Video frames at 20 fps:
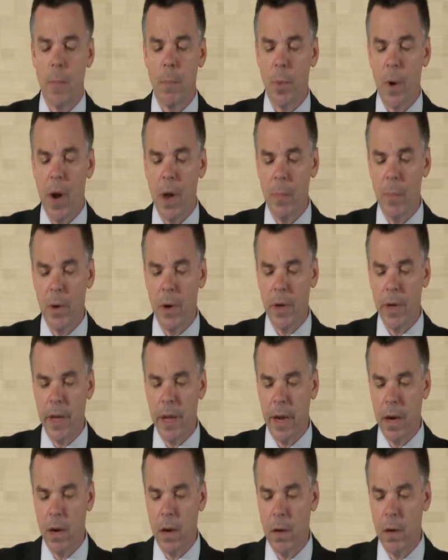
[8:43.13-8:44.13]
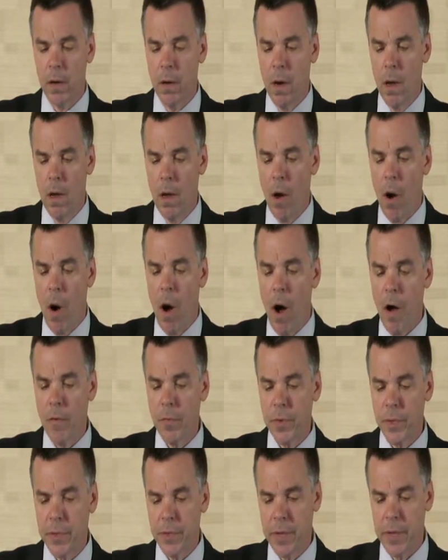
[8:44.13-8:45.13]
primary care
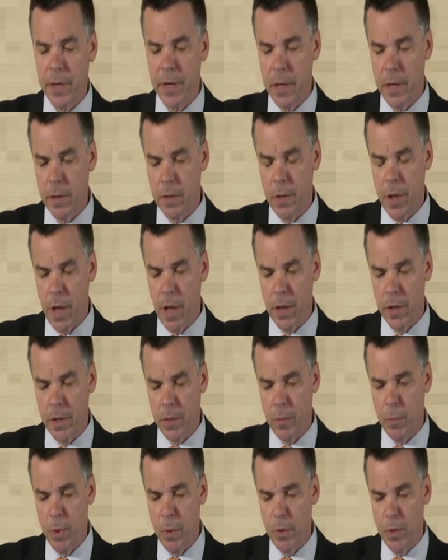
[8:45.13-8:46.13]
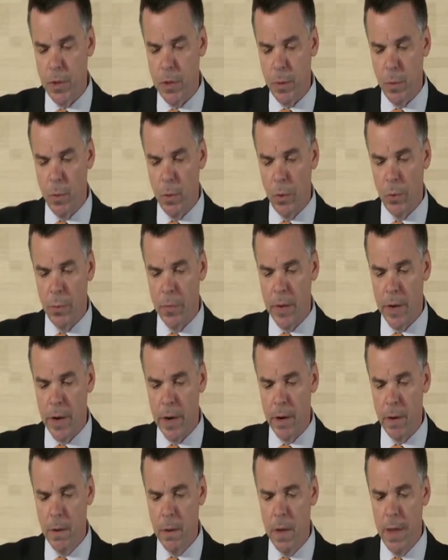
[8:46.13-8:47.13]
office in a community room
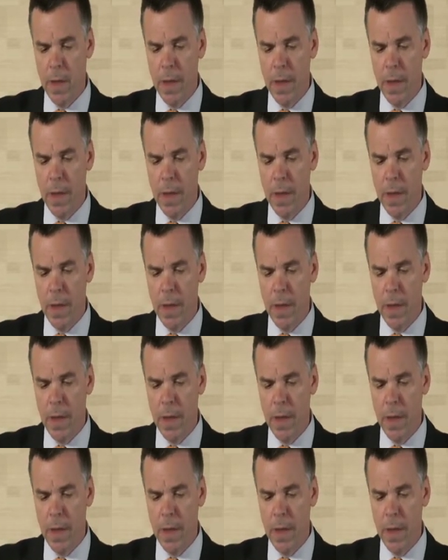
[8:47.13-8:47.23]
there.